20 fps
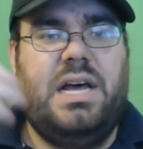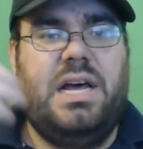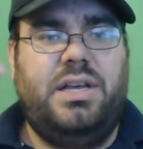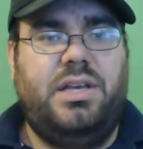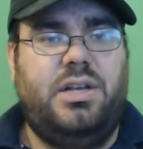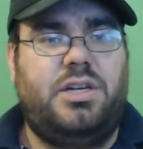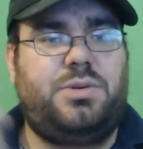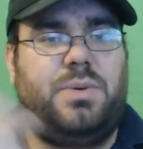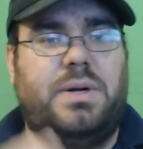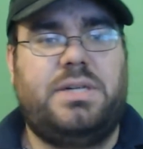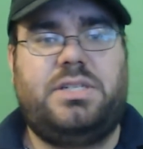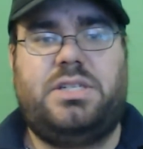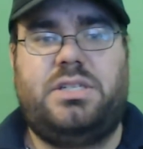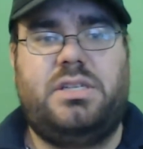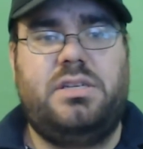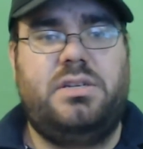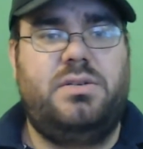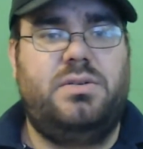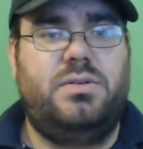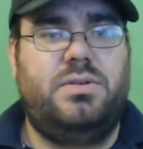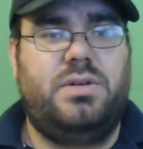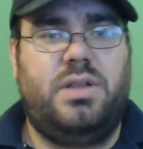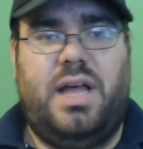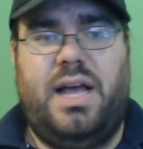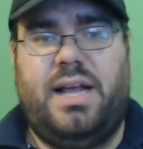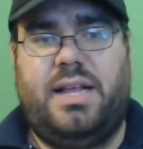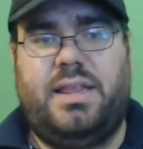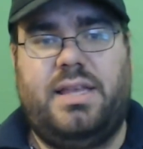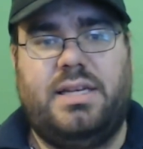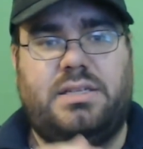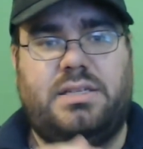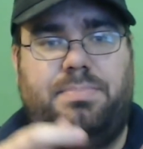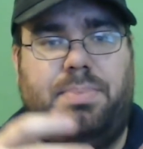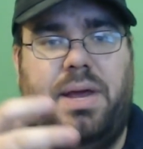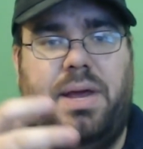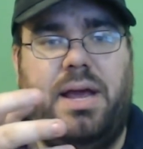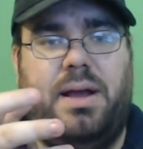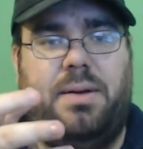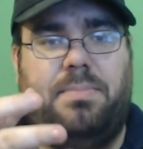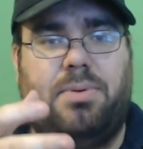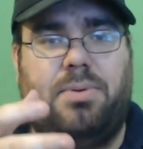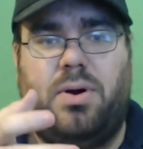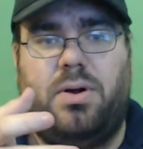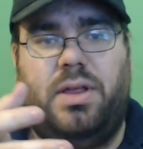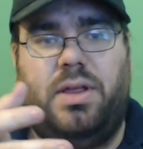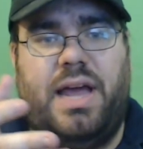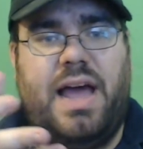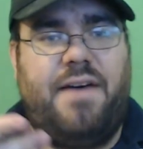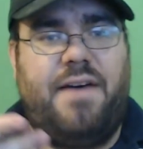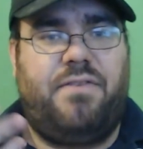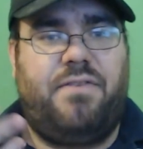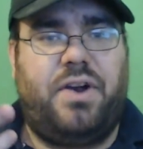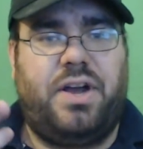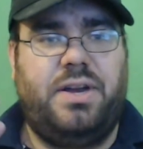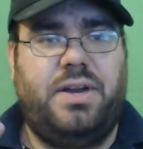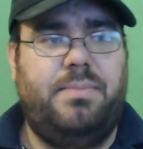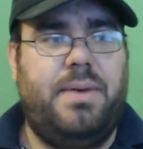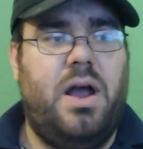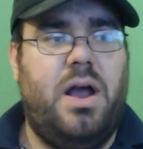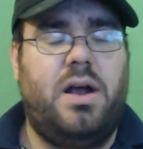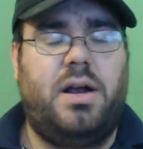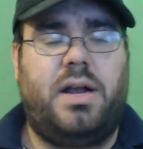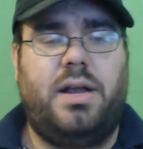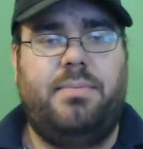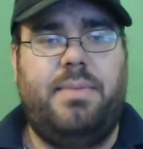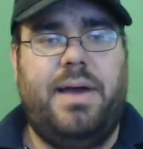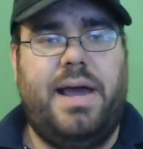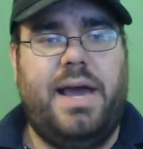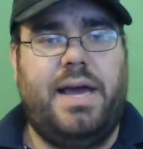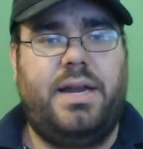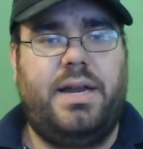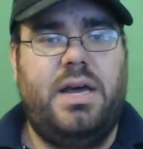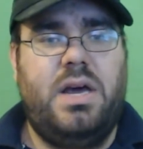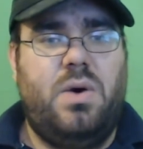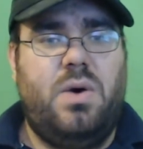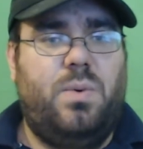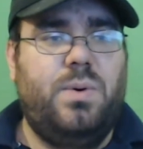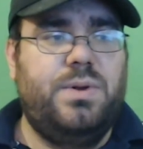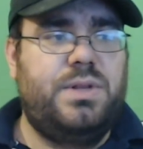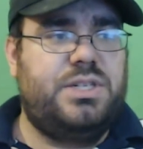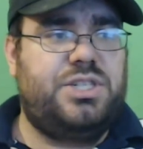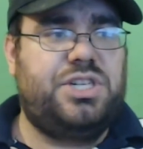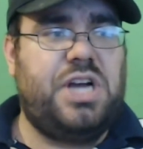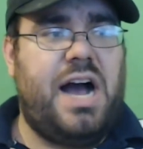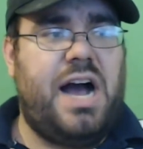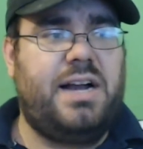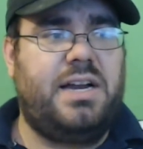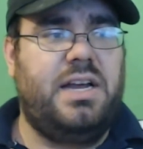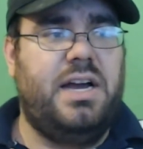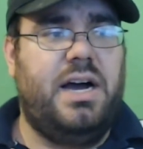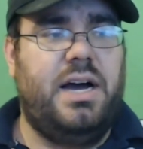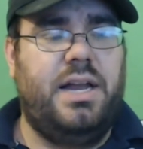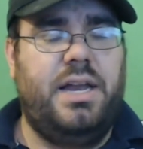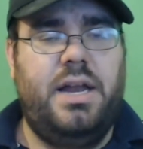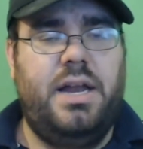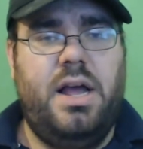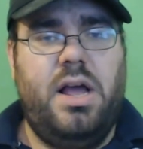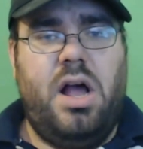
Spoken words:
You switch to like this big burly African American man with a shotgun,